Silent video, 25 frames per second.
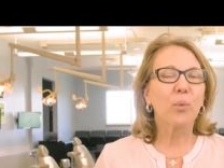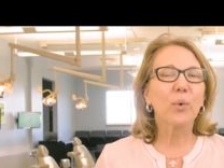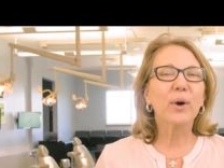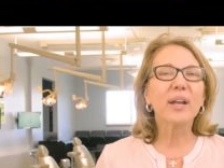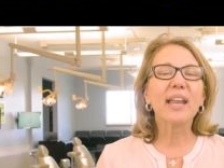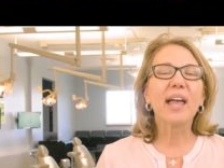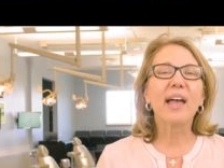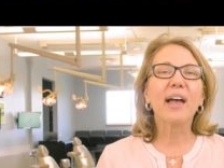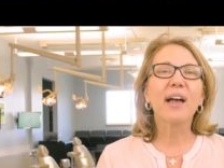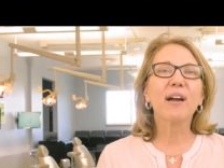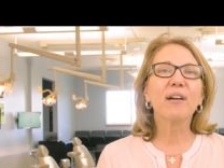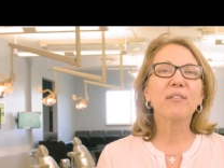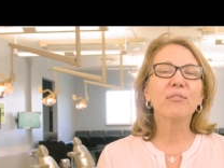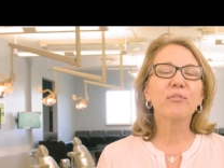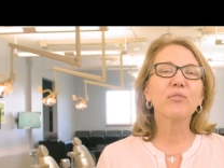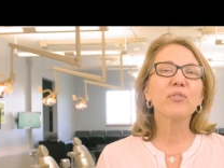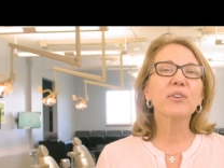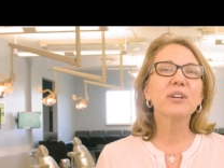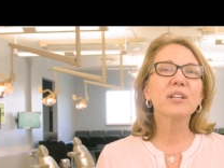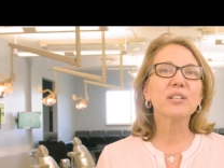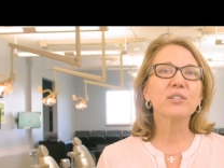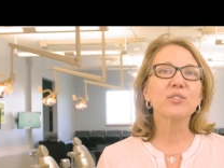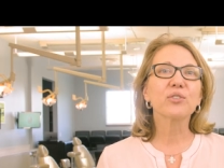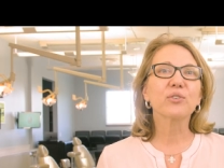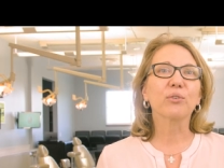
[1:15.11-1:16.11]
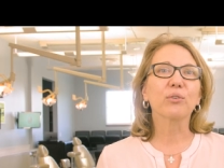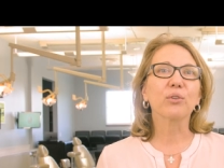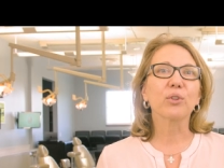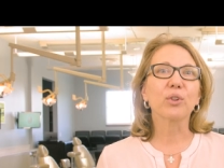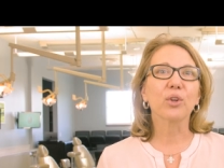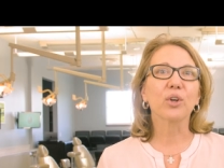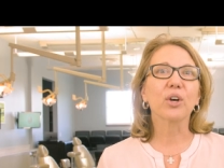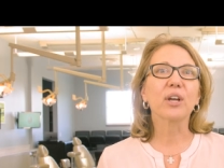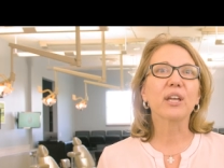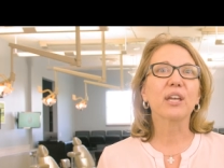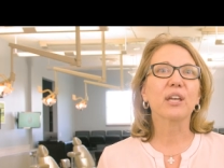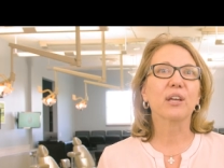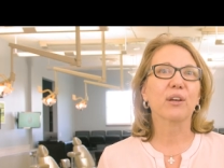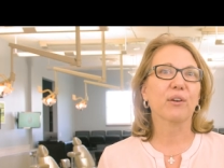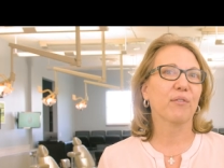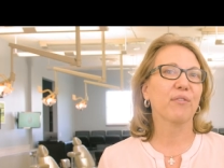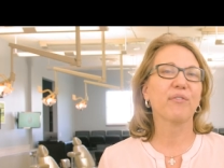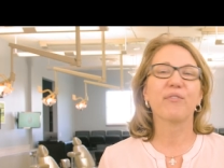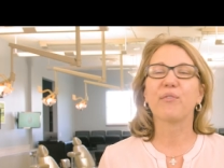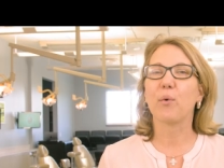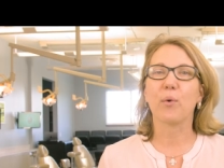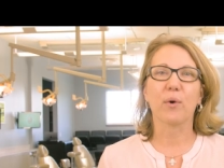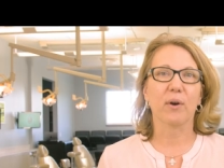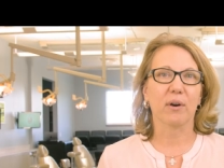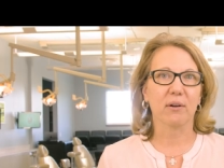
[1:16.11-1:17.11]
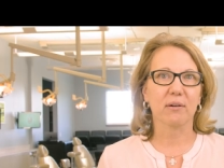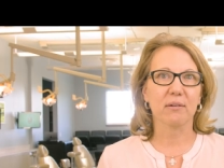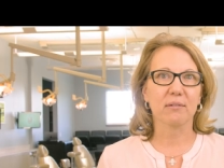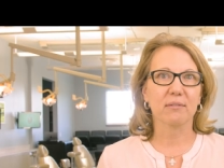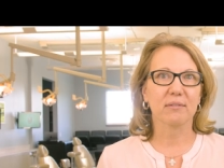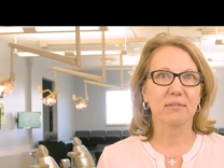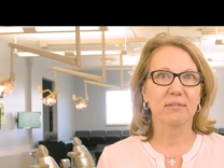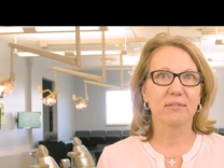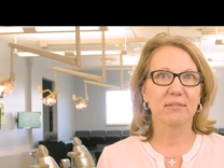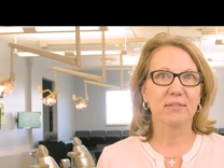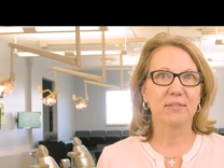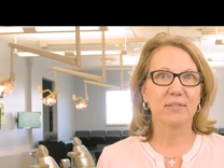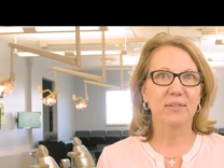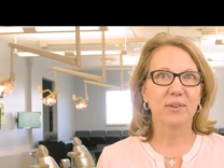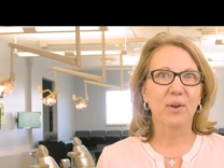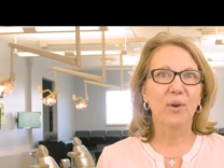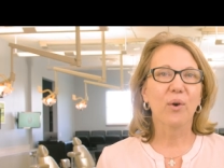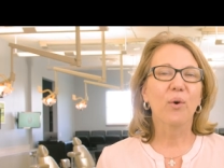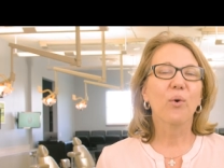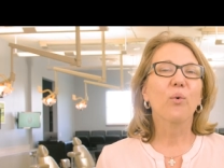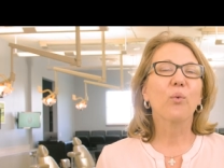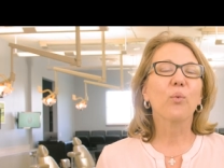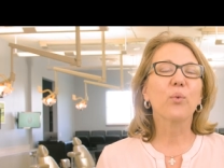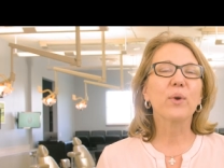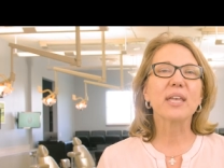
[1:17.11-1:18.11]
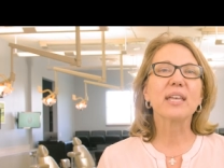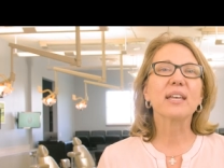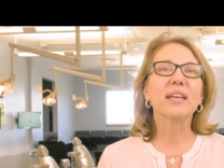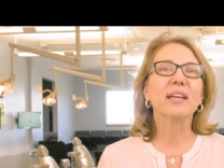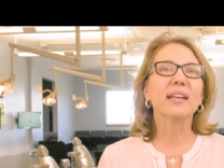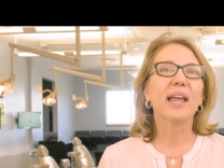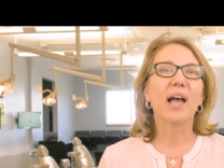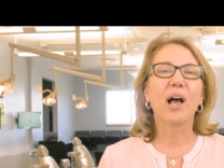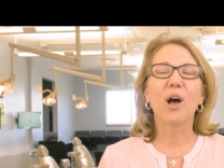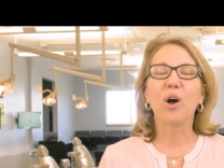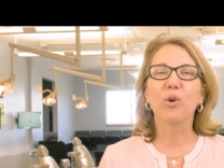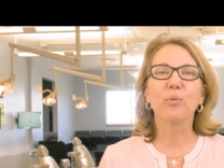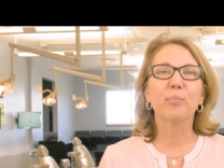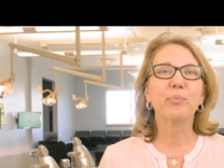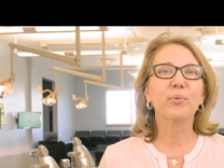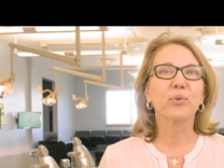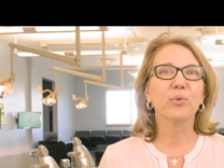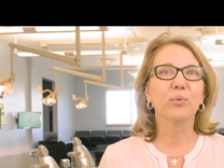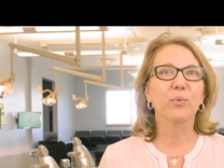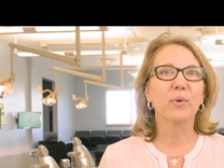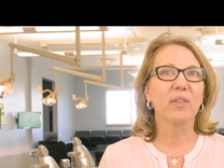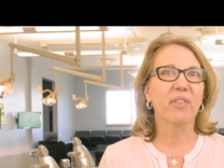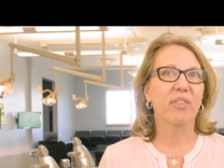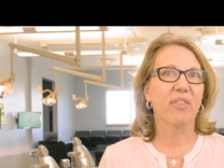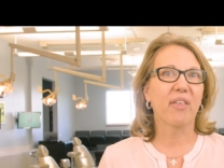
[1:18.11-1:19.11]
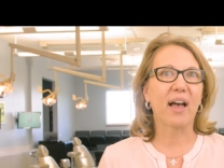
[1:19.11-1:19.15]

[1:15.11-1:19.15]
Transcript: Whatever it is you're looking for, we can help you with